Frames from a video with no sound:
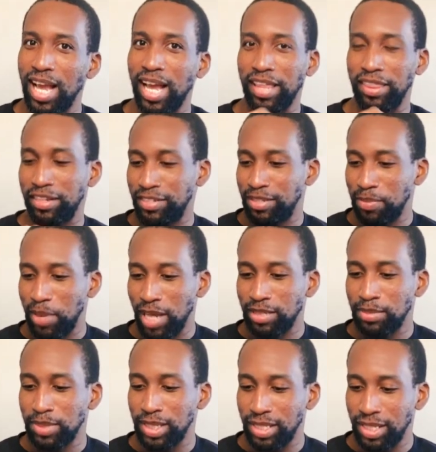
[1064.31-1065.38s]
and there's a
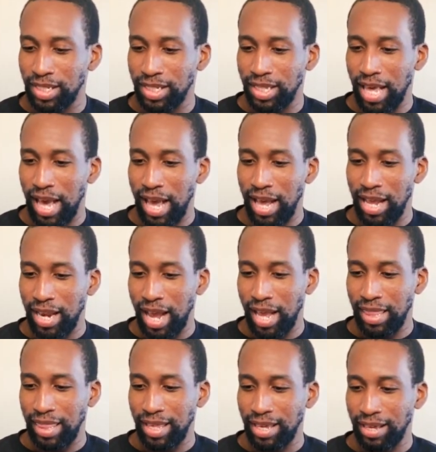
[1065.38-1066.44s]
possibility that I
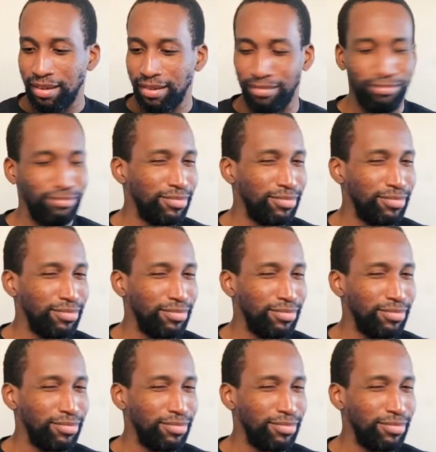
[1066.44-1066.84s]
think